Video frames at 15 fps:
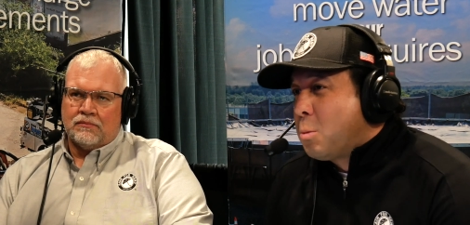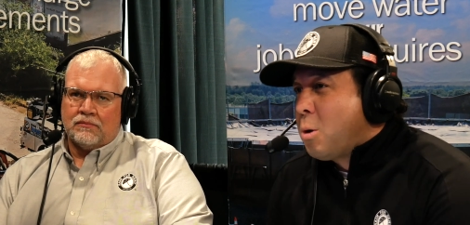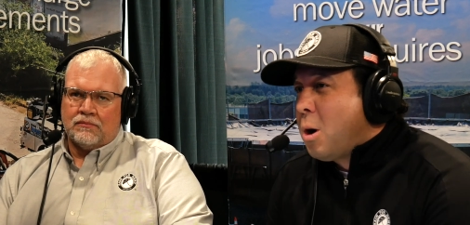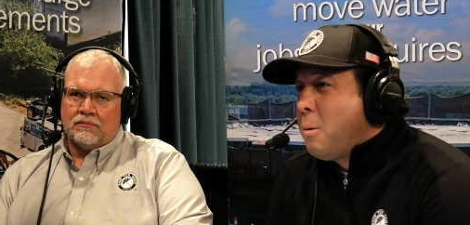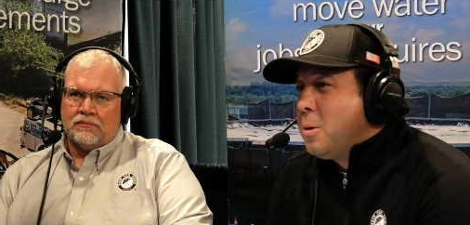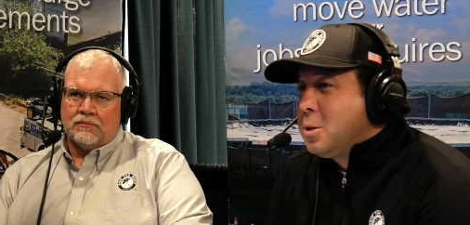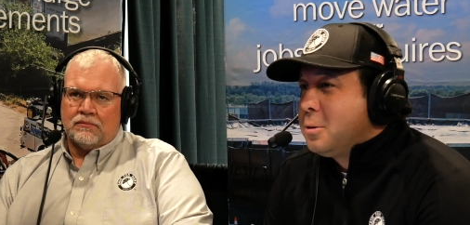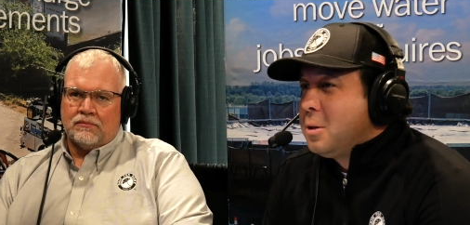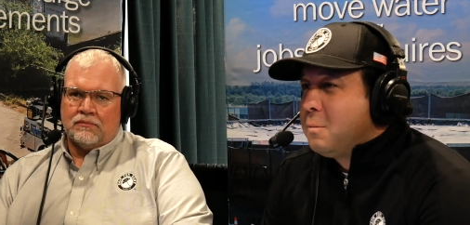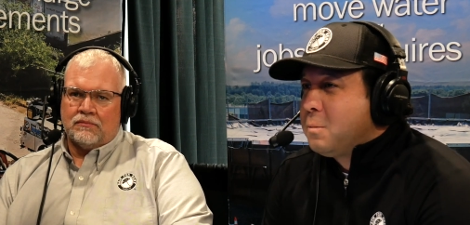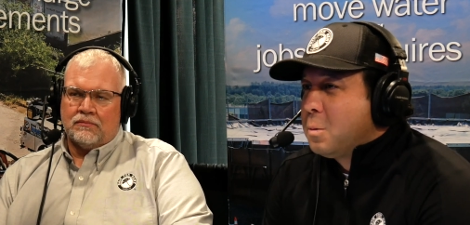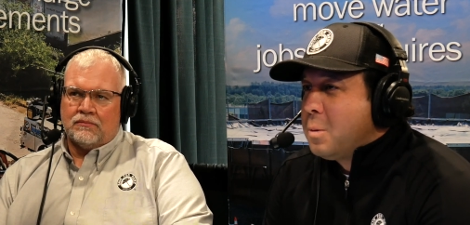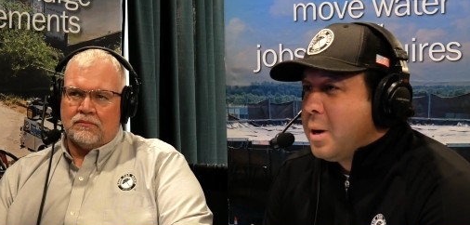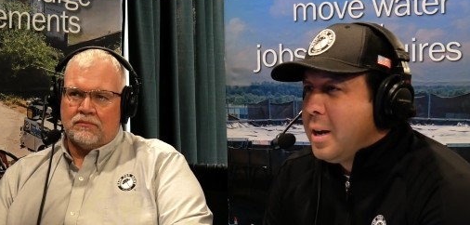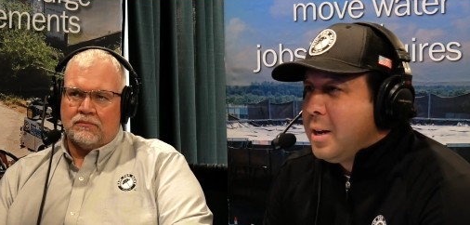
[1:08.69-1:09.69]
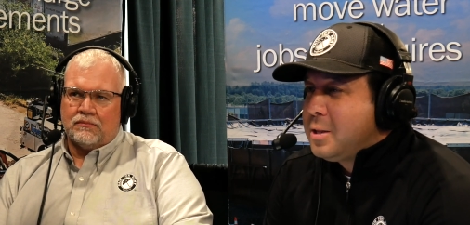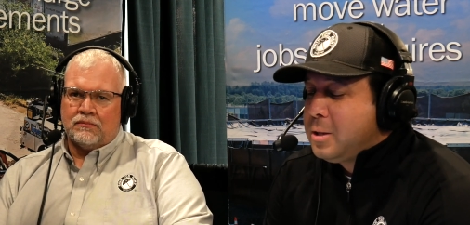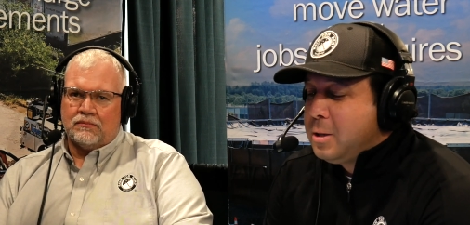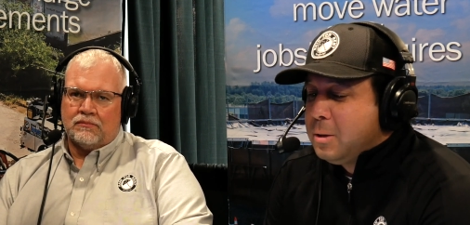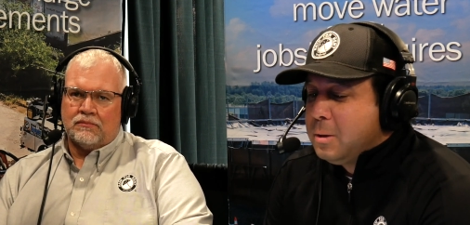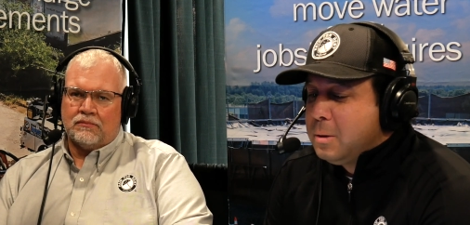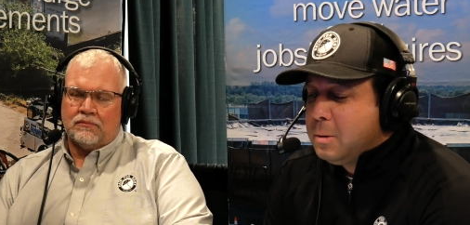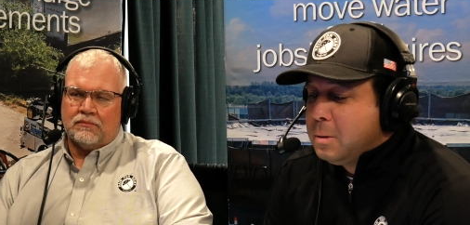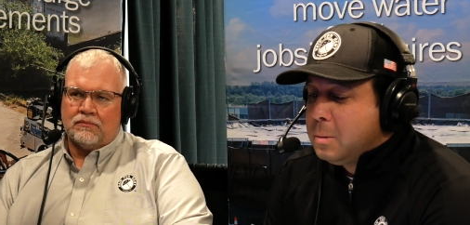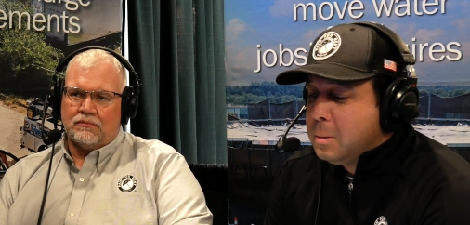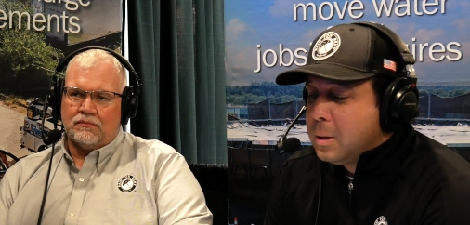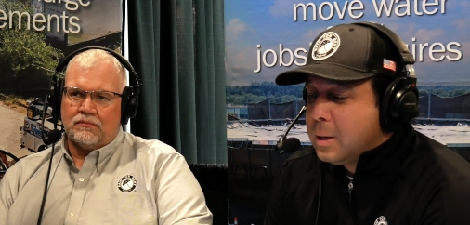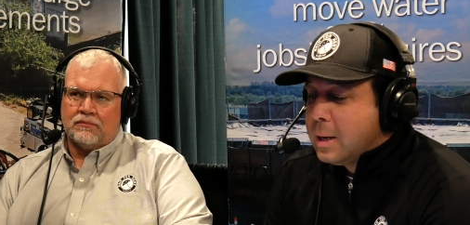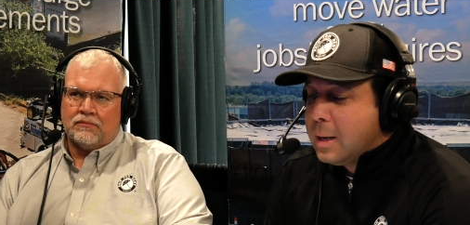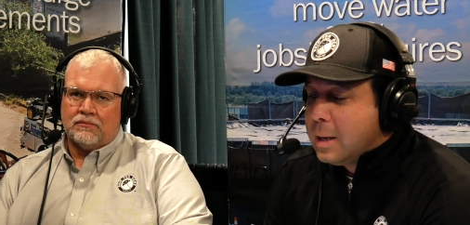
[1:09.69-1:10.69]
Speaker 1: so we're always looking for ways
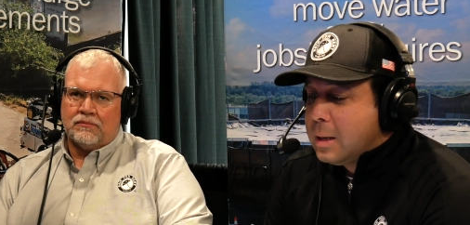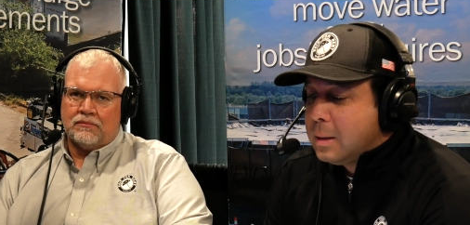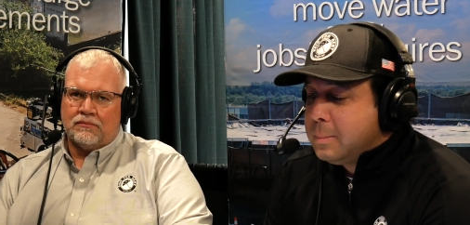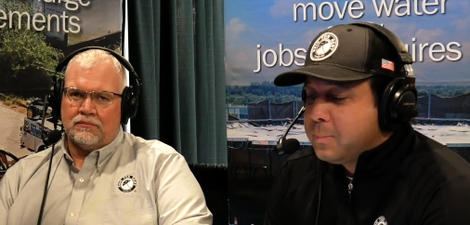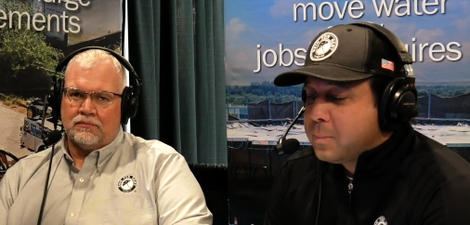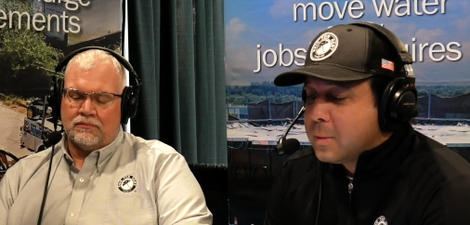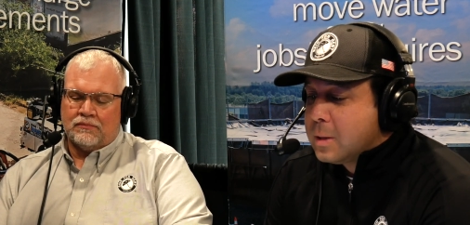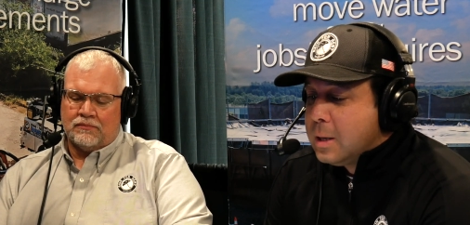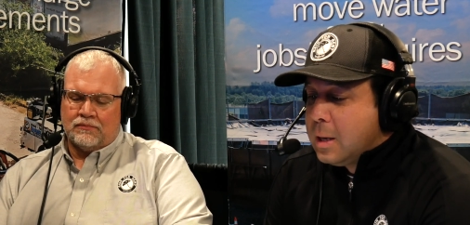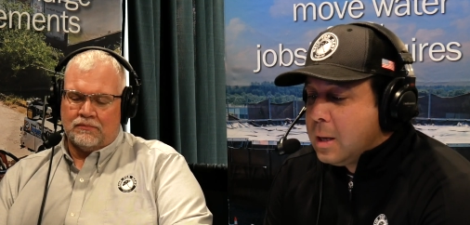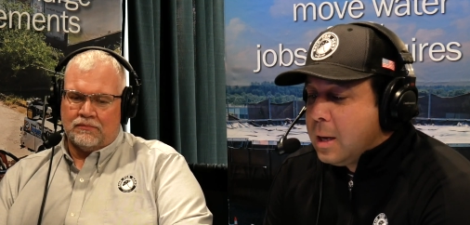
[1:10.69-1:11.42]
to um,